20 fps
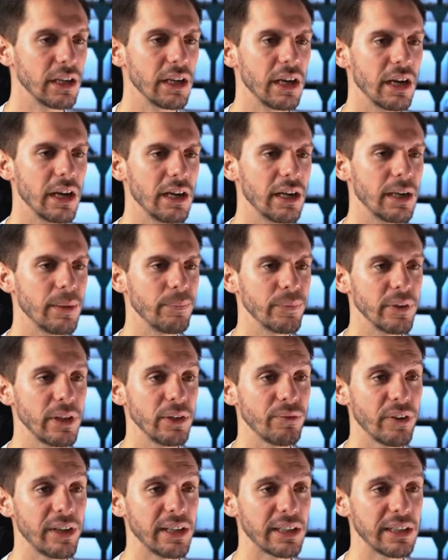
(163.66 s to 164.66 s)
Um,
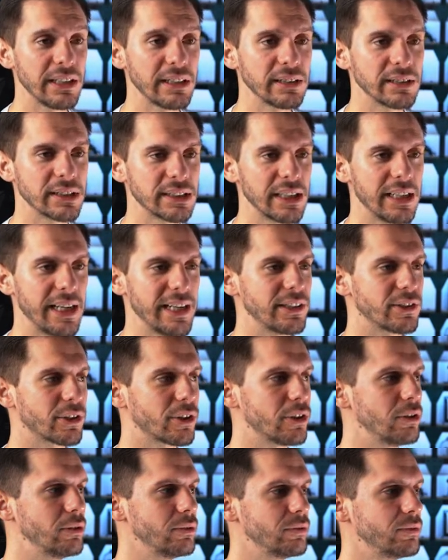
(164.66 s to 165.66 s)
if I click select
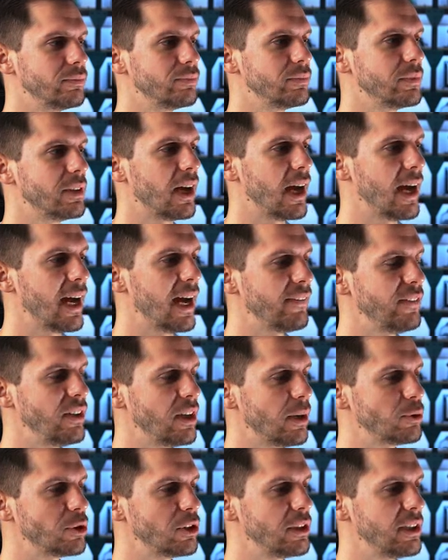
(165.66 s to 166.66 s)
curve, I have the
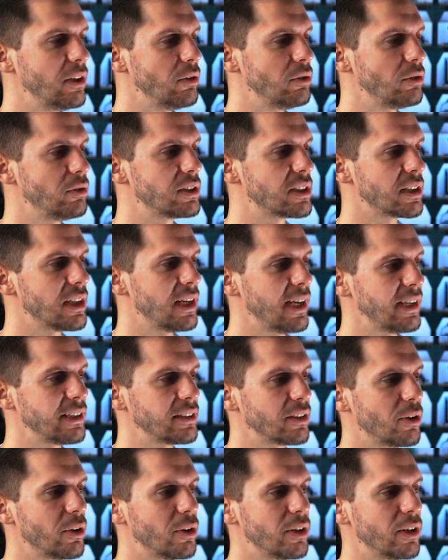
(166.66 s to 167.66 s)
option here to select
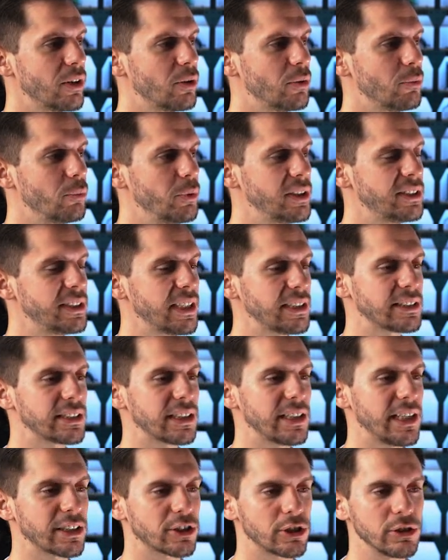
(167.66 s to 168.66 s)
reset
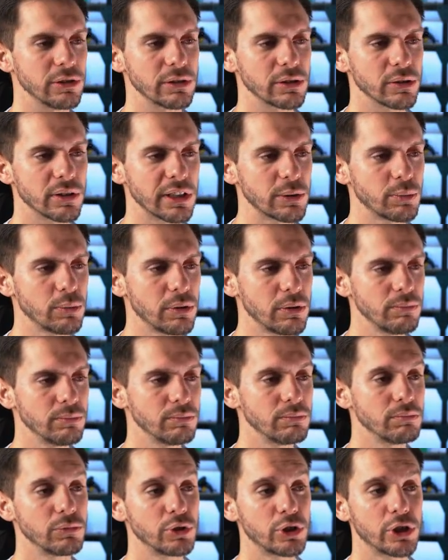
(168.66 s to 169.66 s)
selection. So this will
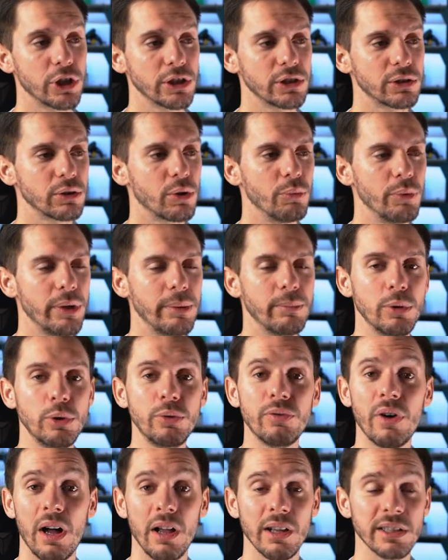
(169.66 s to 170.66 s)
just
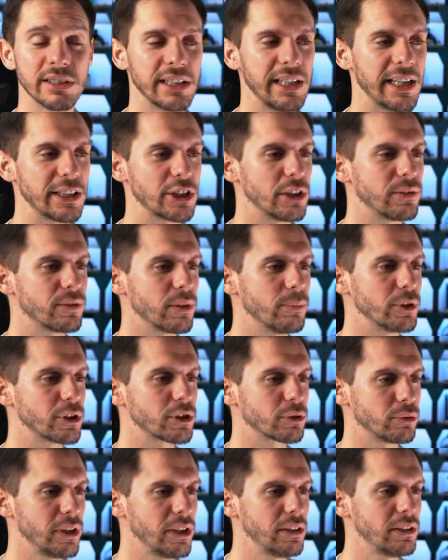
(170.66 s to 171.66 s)
remove all selection from the
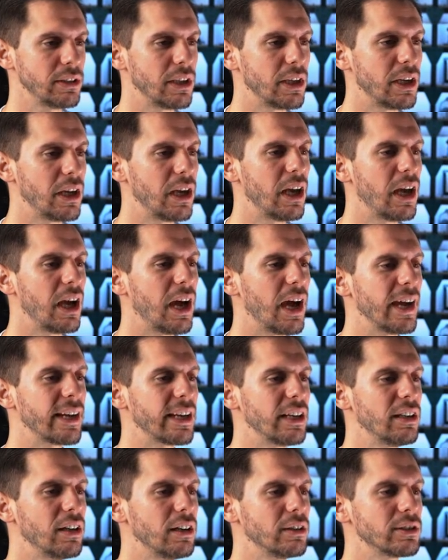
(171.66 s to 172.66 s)
screen. I
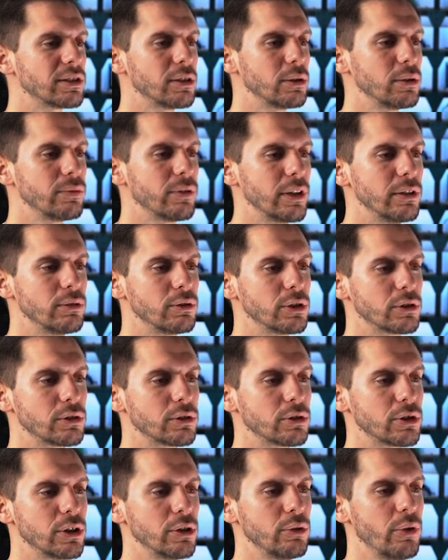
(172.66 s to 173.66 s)
can also, if I just
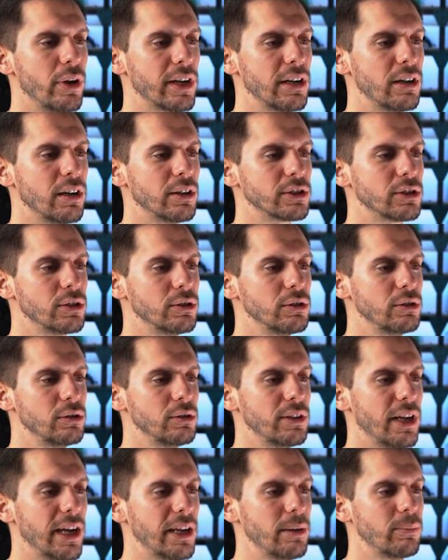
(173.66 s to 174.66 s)
show you, I can also do
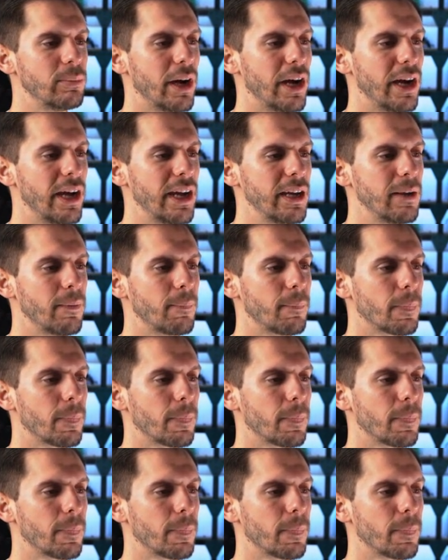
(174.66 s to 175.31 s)
that by